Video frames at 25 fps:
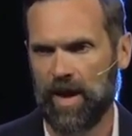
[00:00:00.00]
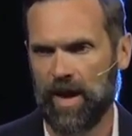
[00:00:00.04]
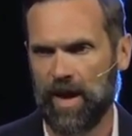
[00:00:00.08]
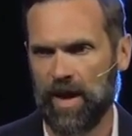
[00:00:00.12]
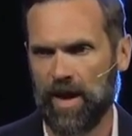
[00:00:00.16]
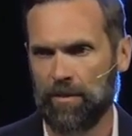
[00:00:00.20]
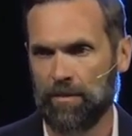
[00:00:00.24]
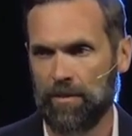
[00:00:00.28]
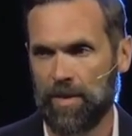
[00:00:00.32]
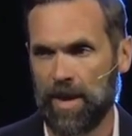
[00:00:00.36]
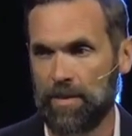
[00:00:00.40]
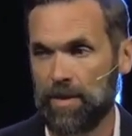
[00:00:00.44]

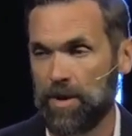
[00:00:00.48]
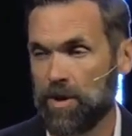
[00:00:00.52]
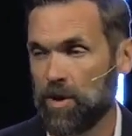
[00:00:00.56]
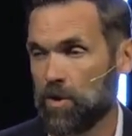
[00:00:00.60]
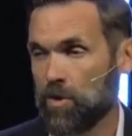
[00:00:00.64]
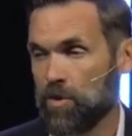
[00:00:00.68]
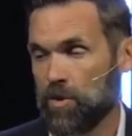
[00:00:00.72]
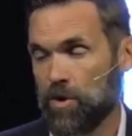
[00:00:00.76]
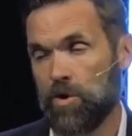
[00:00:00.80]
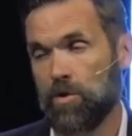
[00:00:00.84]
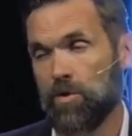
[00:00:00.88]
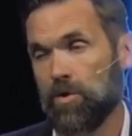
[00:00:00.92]
Uh, maybe
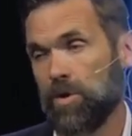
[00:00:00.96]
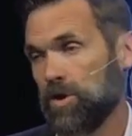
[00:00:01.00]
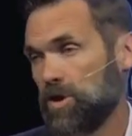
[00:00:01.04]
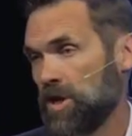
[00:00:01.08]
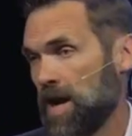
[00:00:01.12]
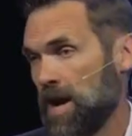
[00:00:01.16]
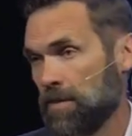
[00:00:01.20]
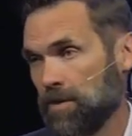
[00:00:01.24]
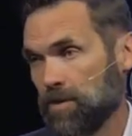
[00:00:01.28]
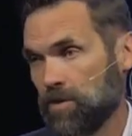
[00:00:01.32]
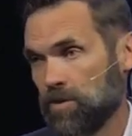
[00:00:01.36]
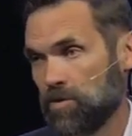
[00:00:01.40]
you're new to
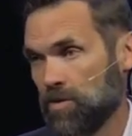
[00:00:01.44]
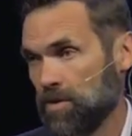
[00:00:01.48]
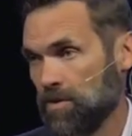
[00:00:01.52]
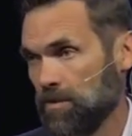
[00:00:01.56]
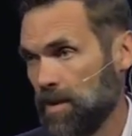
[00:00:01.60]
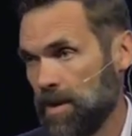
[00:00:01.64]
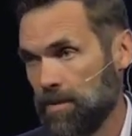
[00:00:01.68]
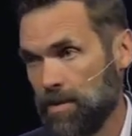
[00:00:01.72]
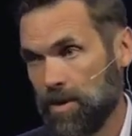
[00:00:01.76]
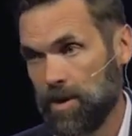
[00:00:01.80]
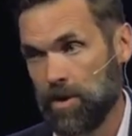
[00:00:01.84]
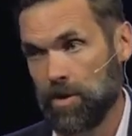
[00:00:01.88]
Chapel Street.
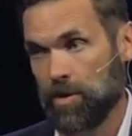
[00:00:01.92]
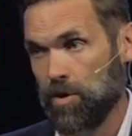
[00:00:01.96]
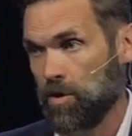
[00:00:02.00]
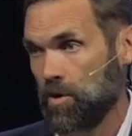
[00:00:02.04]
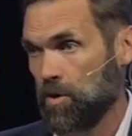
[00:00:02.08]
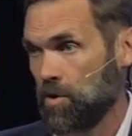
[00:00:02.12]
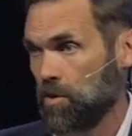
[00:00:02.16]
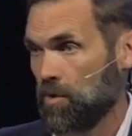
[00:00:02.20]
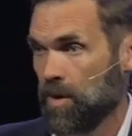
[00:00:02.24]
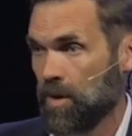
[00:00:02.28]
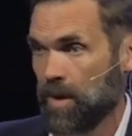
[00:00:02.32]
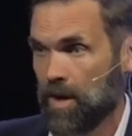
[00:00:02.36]
Maybe you're
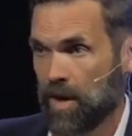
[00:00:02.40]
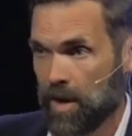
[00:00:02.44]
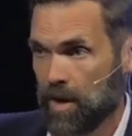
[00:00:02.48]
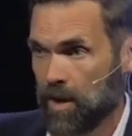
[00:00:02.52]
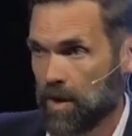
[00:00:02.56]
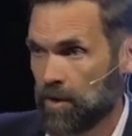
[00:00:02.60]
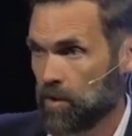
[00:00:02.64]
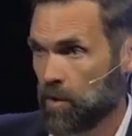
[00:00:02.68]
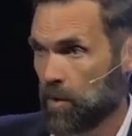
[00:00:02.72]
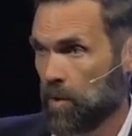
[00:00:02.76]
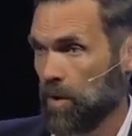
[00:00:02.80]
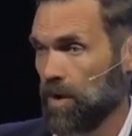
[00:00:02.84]
new
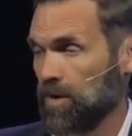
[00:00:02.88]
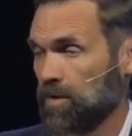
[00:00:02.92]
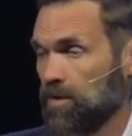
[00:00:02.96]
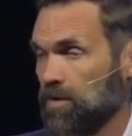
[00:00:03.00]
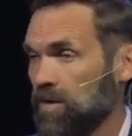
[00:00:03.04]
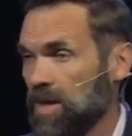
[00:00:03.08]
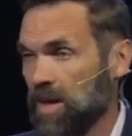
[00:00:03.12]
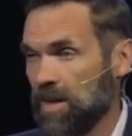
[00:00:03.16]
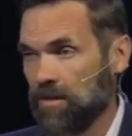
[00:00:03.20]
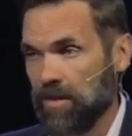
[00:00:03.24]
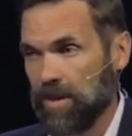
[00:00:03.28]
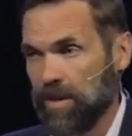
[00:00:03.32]

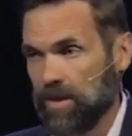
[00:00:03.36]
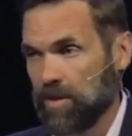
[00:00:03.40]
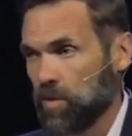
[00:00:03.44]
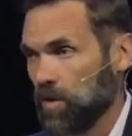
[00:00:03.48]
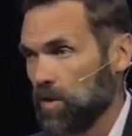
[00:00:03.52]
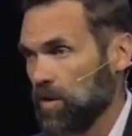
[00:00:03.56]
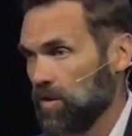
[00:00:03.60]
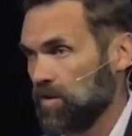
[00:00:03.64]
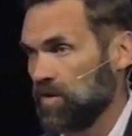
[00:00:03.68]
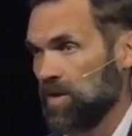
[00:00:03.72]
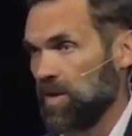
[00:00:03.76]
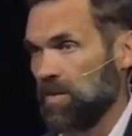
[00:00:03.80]
towards giving
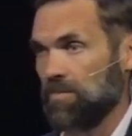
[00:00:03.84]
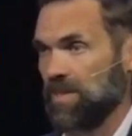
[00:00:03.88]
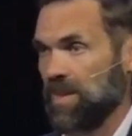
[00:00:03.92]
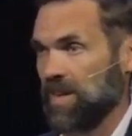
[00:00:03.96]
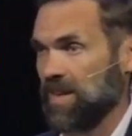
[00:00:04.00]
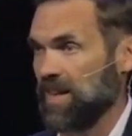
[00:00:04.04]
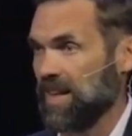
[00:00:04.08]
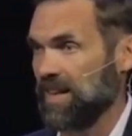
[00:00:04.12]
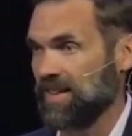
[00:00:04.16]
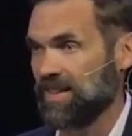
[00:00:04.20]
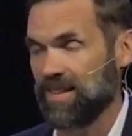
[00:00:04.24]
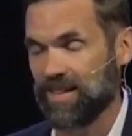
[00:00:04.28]
towards
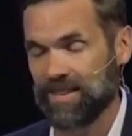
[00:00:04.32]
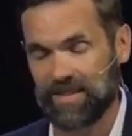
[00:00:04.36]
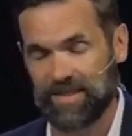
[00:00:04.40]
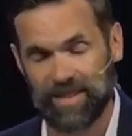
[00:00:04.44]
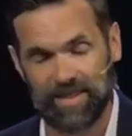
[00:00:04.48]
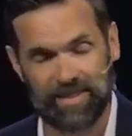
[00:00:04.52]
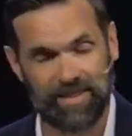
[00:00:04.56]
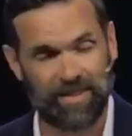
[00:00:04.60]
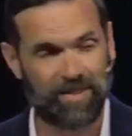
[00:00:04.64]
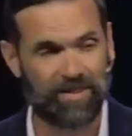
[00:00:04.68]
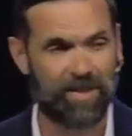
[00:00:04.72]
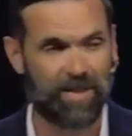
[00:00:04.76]
something like this.
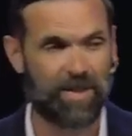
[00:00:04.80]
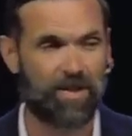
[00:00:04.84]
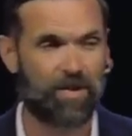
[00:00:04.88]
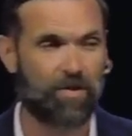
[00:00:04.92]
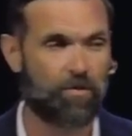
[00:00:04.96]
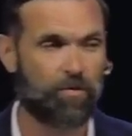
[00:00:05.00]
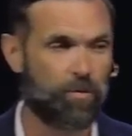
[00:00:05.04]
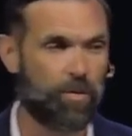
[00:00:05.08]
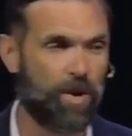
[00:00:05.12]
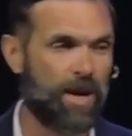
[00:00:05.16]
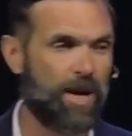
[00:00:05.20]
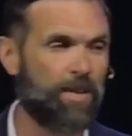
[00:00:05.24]
This is a
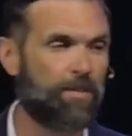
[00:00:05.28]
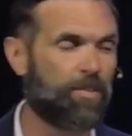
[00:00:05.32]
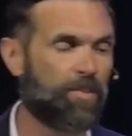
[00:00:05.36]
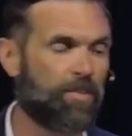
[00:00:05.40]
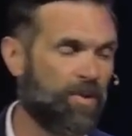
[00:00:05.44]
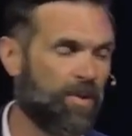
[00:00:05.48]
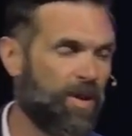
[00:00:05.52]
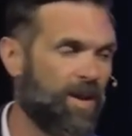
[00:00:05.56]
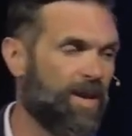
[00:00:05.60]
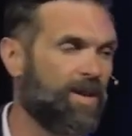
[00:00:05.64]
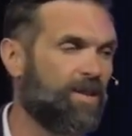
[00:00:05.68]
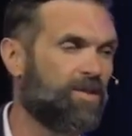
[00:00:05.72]
great
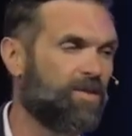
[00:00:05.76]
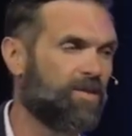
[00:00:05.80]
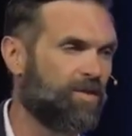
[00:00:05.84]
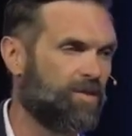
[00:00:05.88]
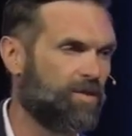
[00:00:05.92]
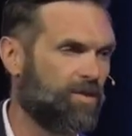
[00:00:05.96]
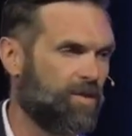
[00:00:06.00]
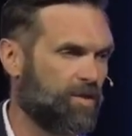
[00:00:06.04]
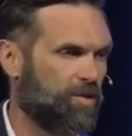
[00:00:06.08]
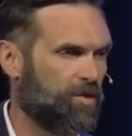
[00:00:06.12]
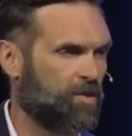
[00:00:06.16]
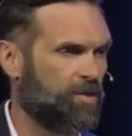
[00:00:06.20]

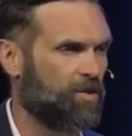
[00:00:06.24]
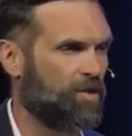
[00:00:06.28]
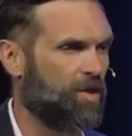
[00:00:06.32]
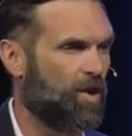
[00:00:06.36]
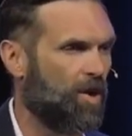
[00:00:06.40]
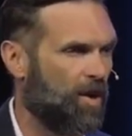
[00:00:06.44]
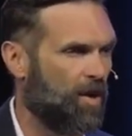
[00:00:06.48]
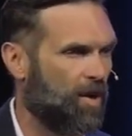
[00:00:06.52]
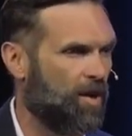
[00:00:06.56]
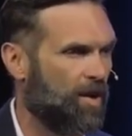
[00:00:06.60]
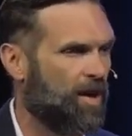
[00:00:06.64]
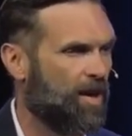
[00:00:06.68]
place to
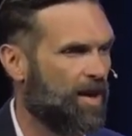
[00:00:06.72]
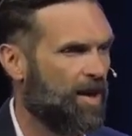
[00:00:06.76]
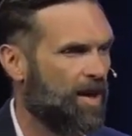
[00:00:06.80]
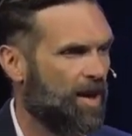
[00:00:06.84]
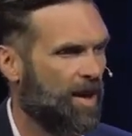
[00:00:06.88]
start.